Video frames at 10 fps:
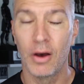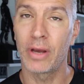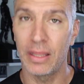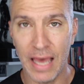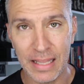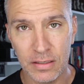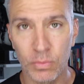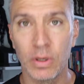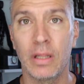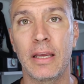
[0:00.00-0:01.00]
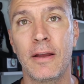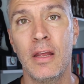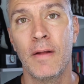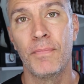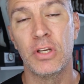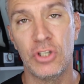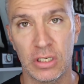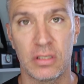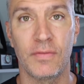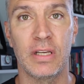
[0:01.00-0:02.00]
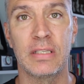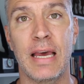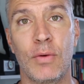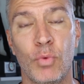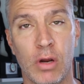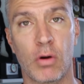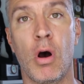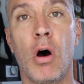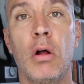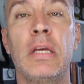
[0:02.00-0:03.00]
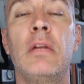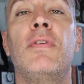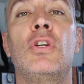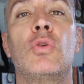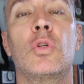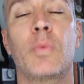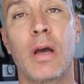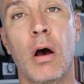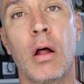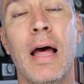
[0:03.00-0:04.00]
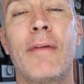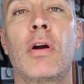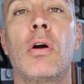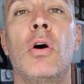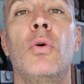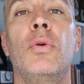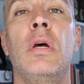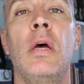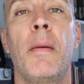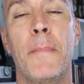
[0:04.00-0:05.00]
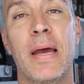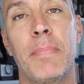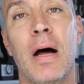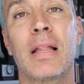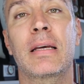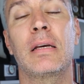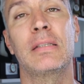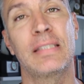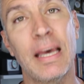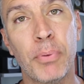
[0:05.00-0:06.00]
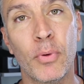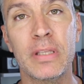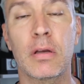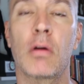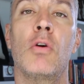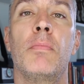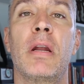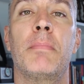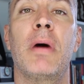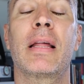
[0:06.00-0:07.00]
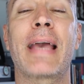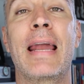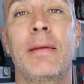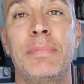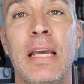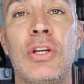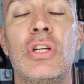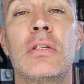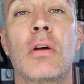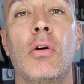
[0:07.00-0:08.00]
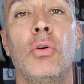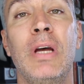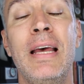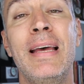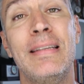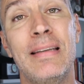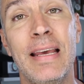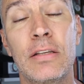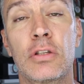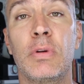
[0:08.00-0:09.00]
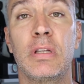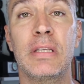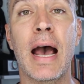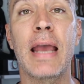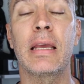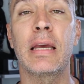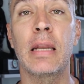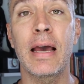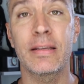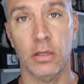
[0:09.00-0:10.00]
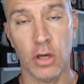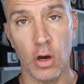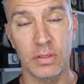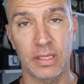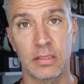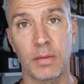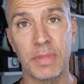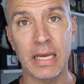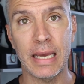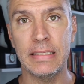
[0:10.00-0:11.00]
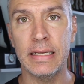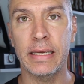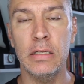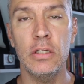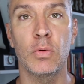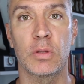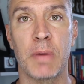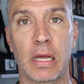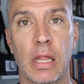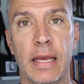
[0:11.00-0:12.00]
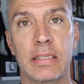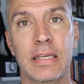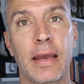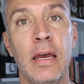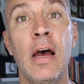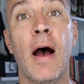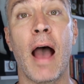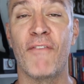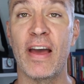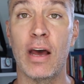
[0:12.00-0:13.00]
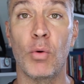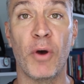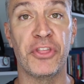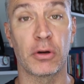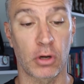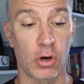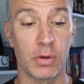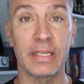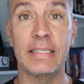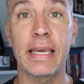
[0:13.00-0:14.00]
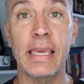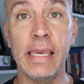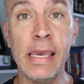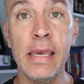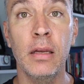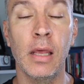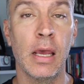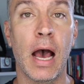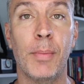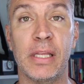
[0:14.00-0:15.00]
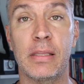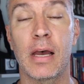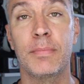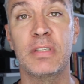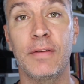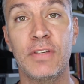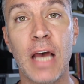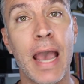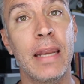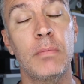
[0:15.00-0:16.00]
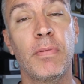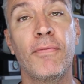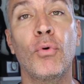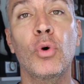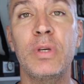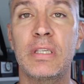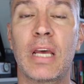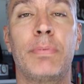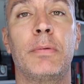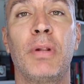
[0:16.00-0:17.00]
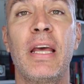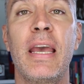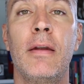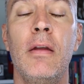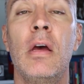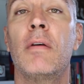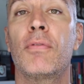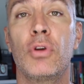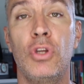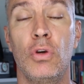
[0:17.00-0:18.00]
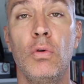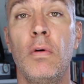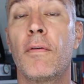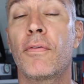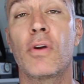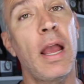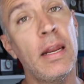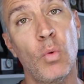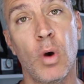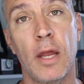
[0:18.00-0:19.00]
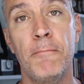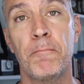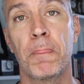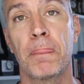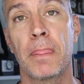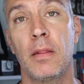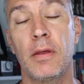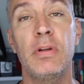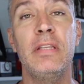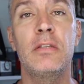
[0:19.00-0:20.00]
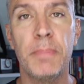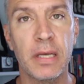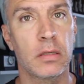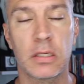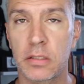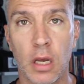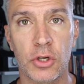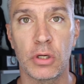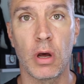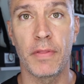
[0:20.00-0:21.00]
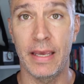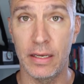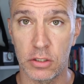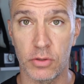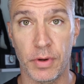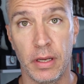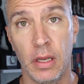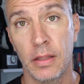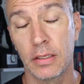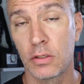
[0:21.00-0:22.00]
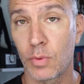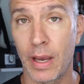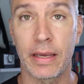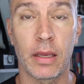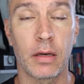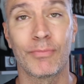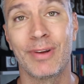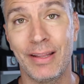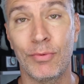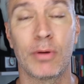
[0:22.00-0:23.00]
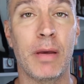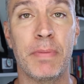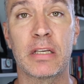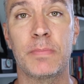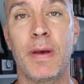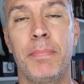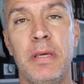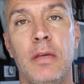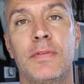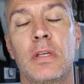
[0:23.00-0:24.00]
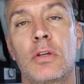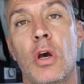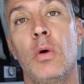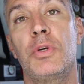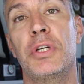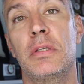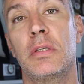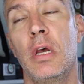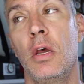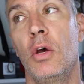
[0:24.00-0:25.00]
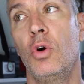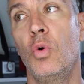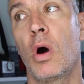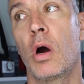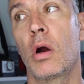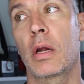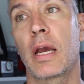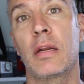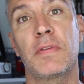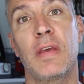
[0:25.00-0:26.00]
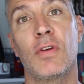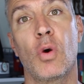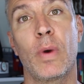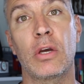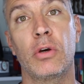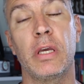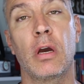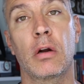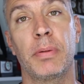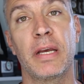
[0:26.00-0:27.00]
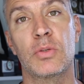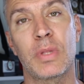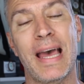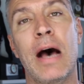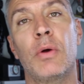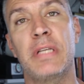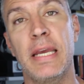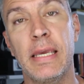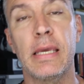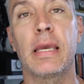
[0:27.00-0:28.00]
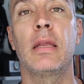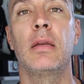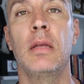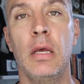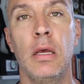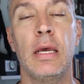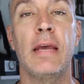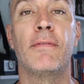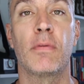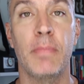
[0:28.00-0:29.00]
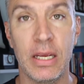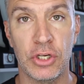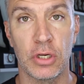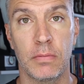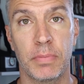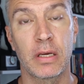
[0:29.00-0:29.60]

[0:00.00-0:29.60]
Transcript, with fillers: Okay, that's really the gist of it is that we are all individuals. We all have our own metabolic set points, our own metabolic adaptations, our own history to dieting. And I, as a coach, that's something I dig into with my clients. I, I find out what they're currently taking in, how many times they've dieted before we set up a plan for you or for anyone there needs to be a discussion on the history. This is why I get really one of my biggest pet peeves is coaches who are kind of giving away cookie cutter plans without taking in information.